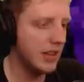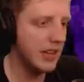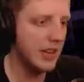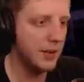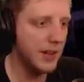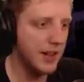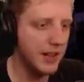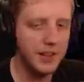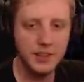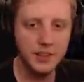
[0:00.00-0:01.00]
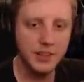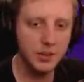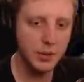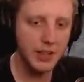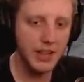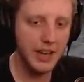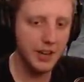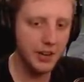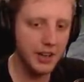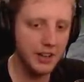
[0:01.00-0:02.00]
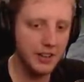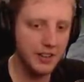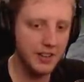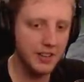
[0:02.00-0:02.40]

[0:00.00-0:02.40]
in our nether so we can get here again.